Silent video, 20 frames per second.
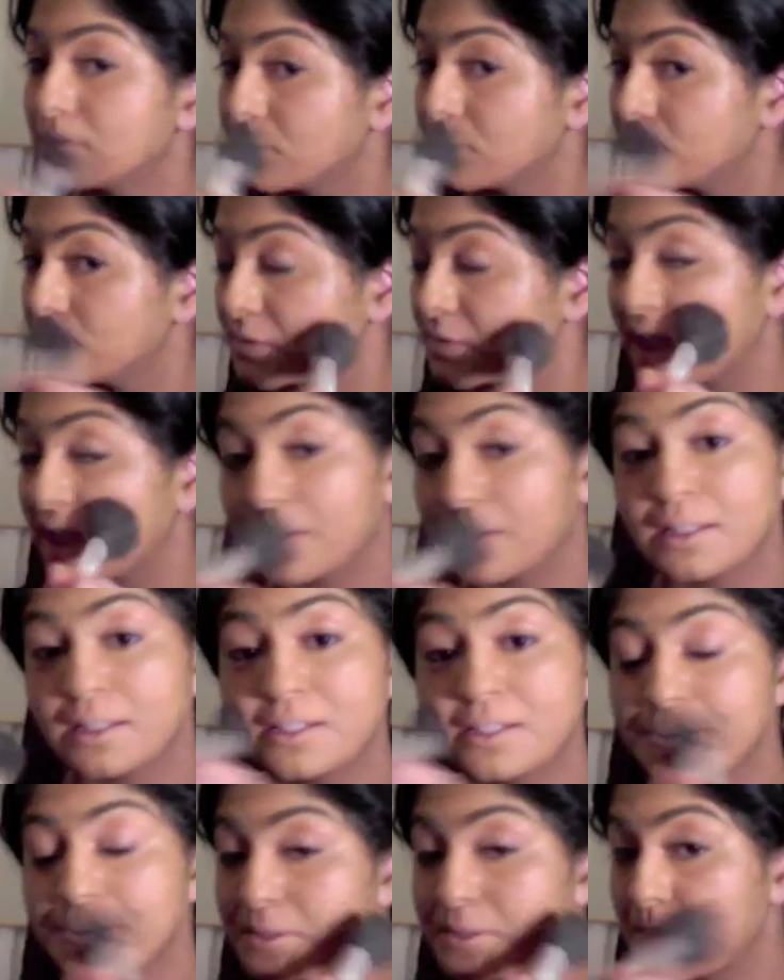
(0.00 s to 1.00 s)
Like any
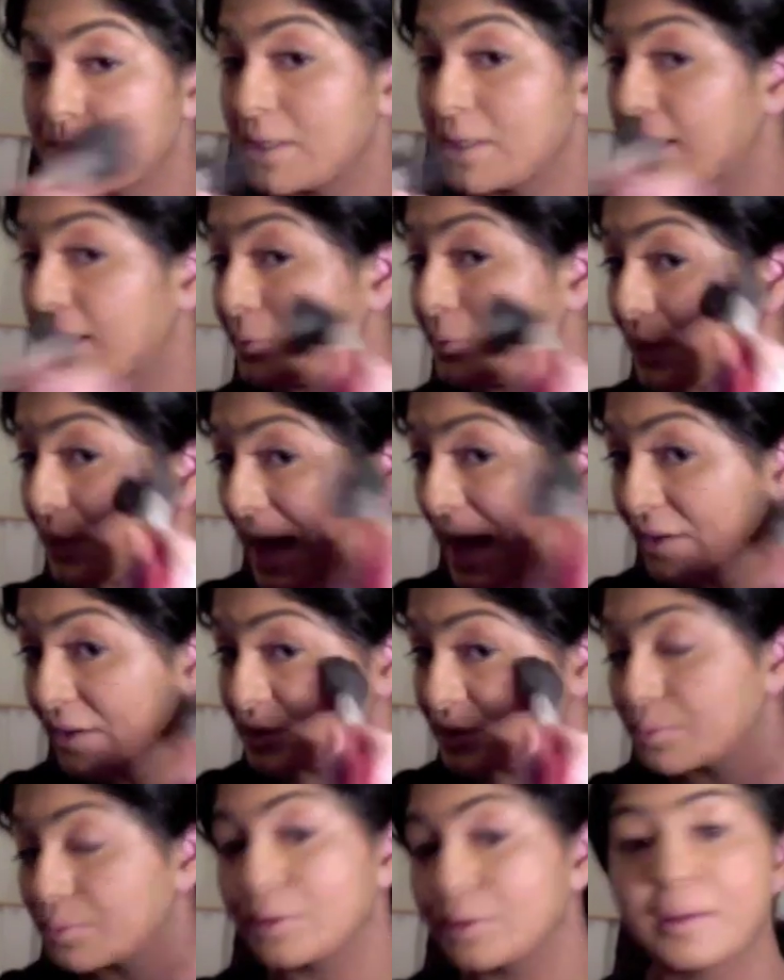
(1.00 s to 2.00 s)
sort of makeup, you have to
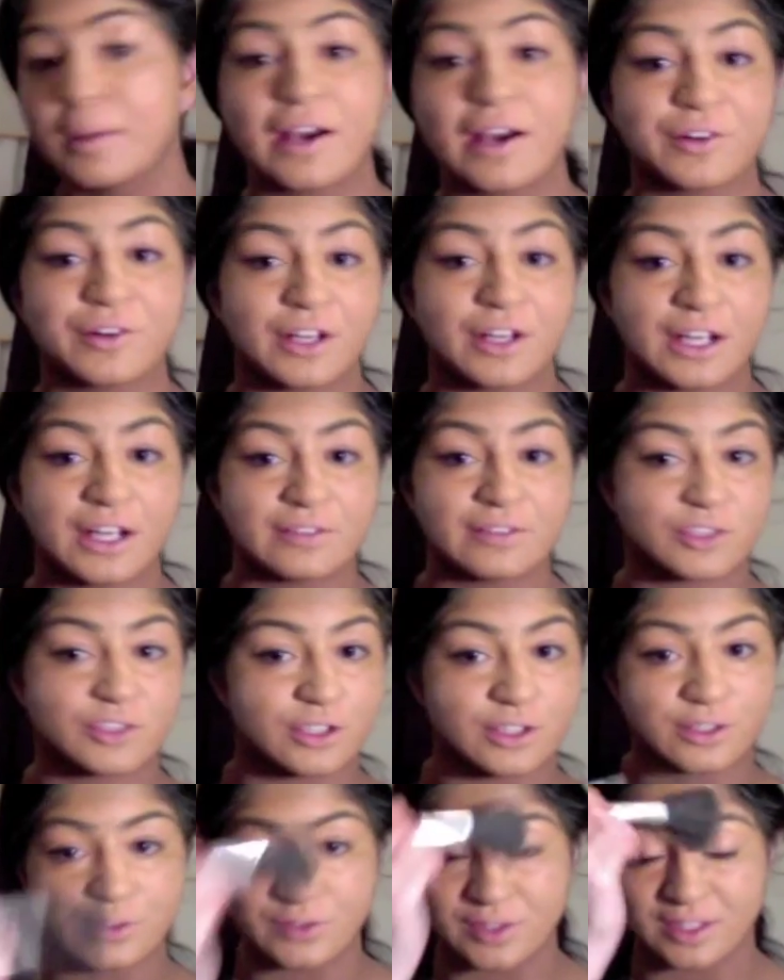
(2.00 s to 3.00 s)
put powder on after
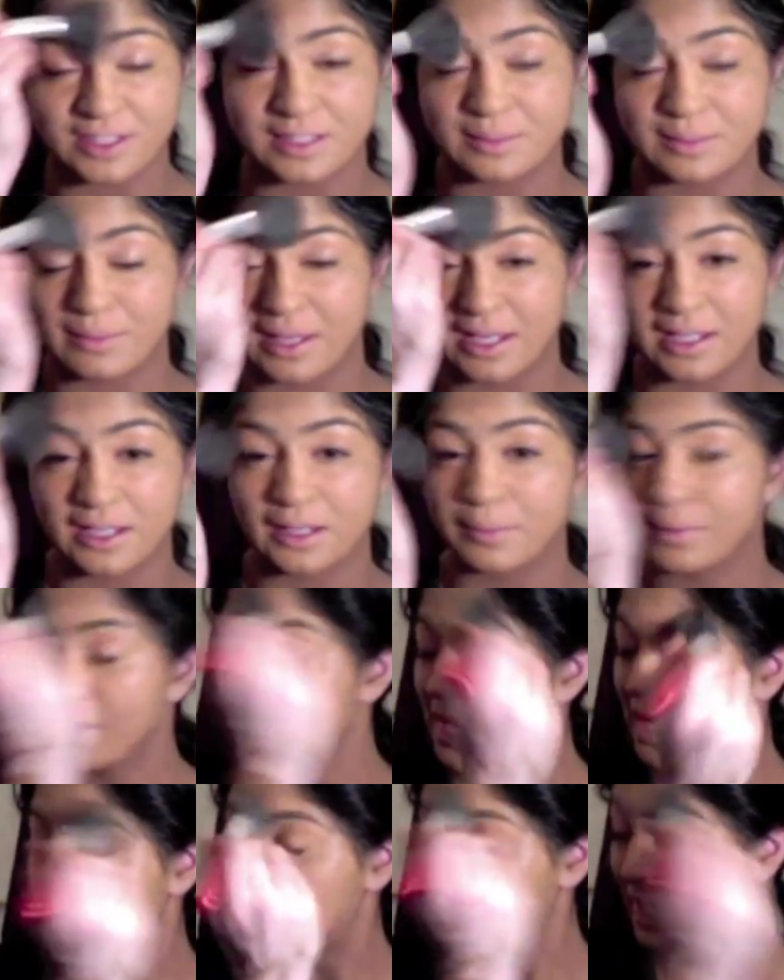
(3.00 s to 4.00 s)
you use this makeup.
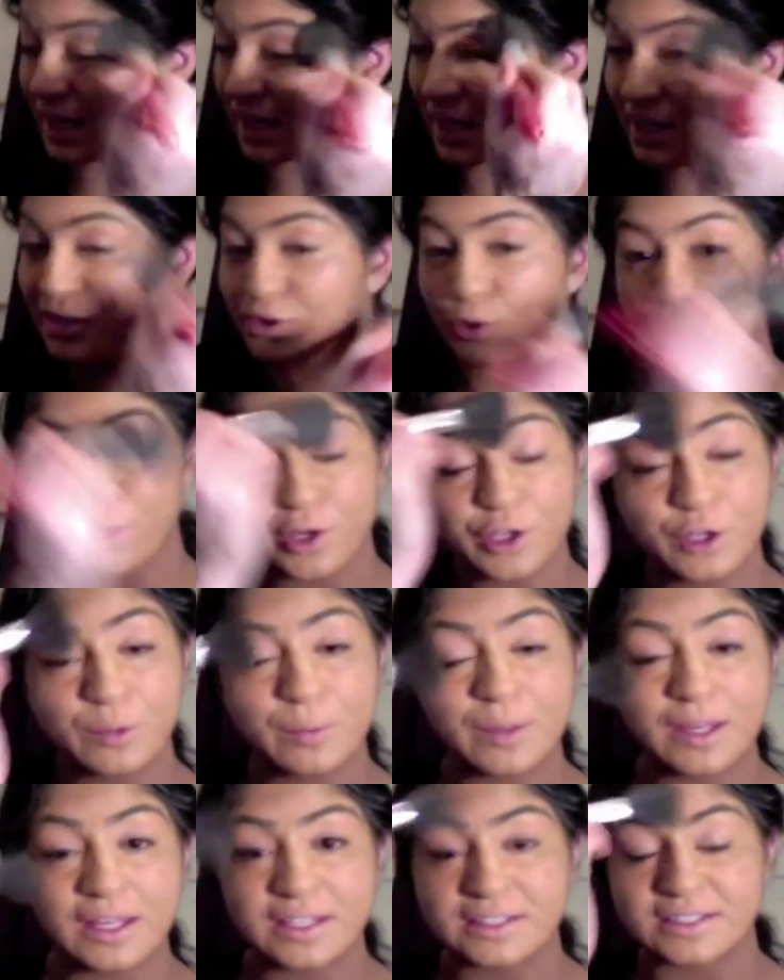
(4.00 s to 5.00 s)
It is
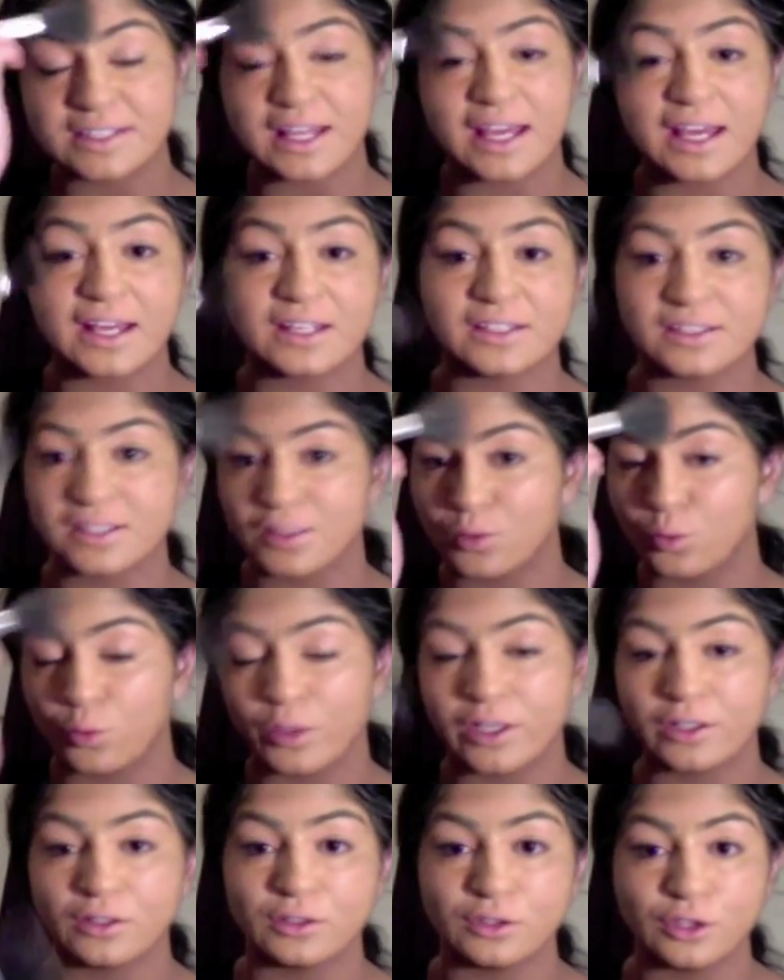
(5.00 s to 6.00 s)
oil-based, and it
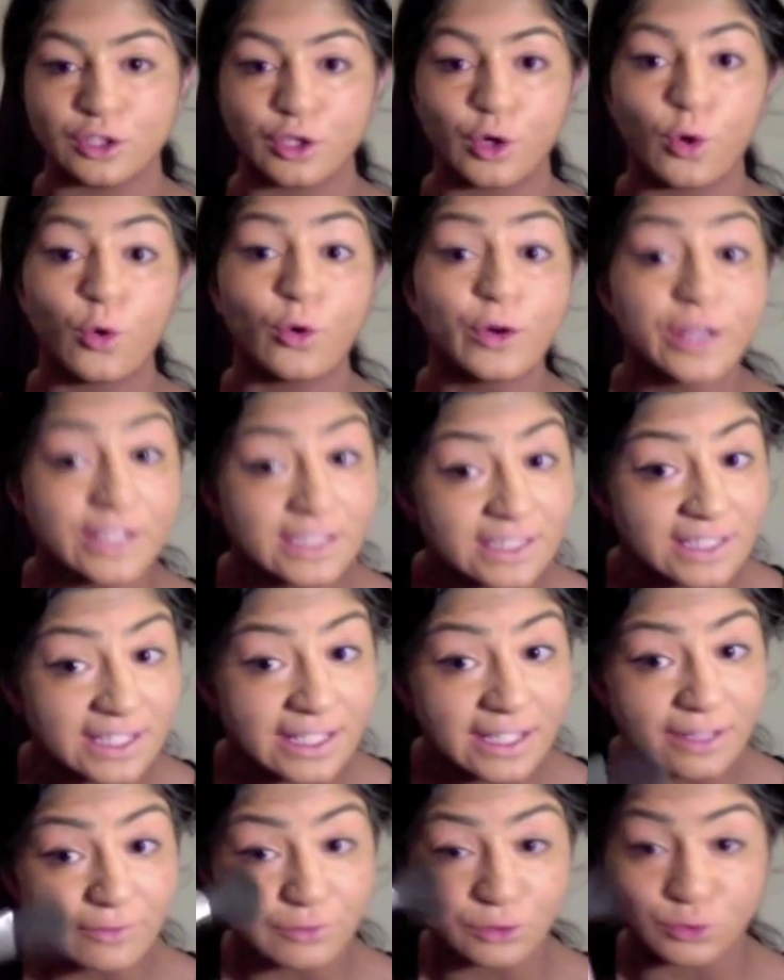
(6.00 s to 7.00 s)
will look oily
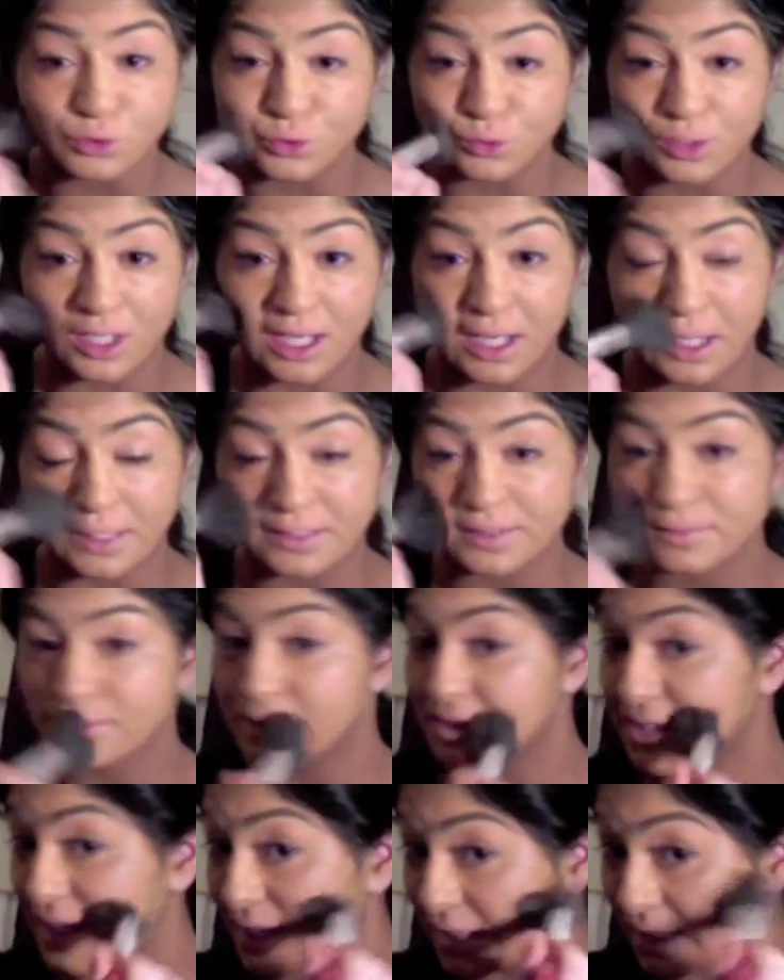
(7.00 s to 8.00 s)
if you do not
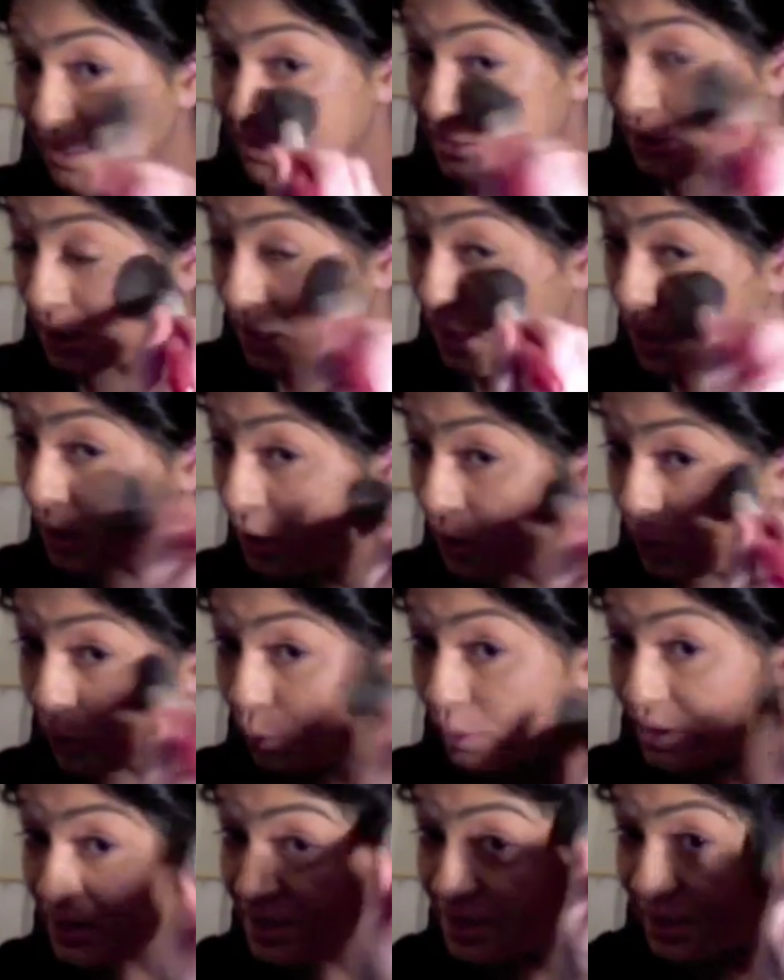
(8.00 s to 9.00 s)
set it
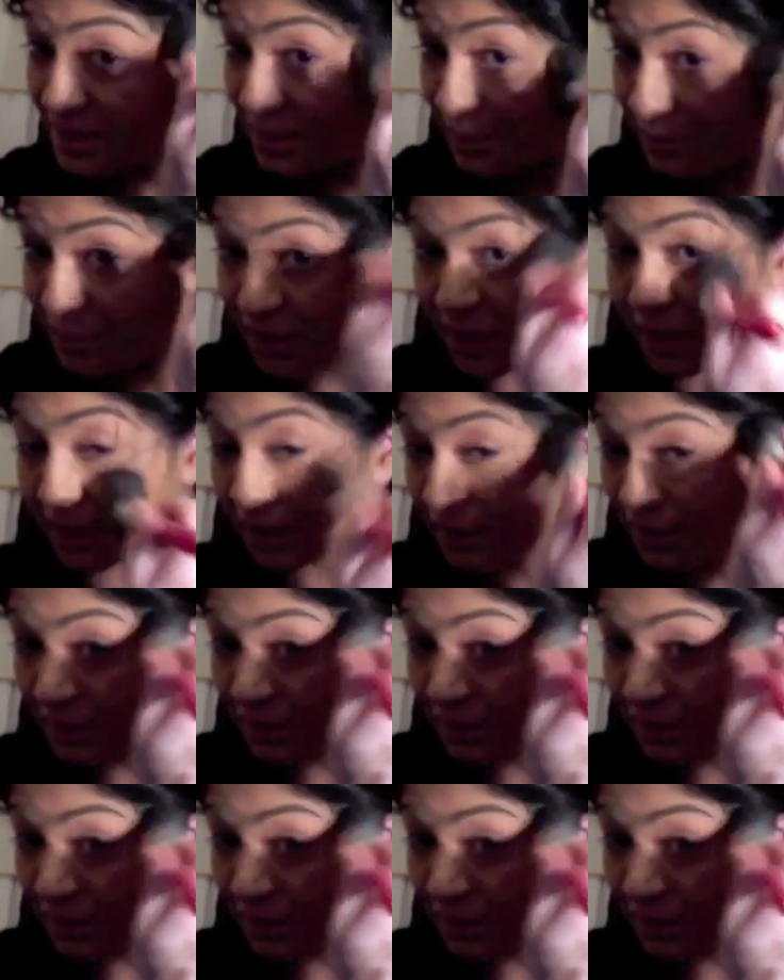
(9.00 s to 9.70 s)
with something.